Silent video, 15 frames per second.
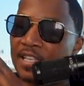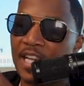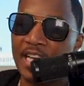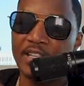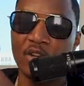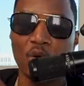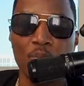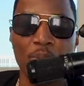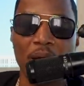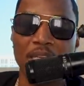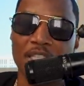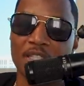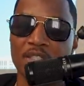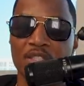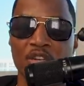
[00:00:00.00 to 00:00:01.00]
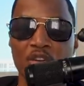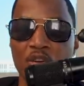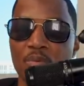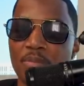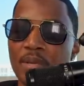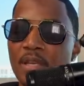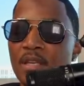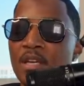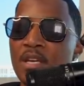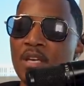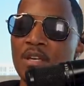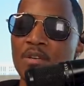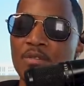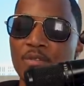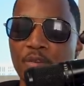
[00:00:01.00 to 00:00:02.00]
let nobody deter me
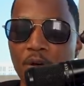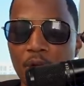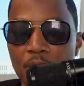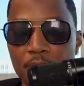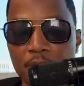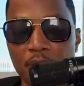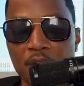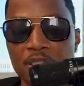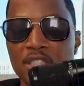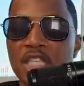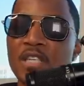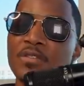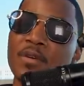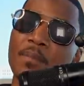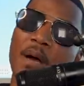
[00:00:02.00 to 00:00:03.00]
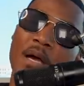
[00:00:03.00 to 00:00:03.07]
from achieving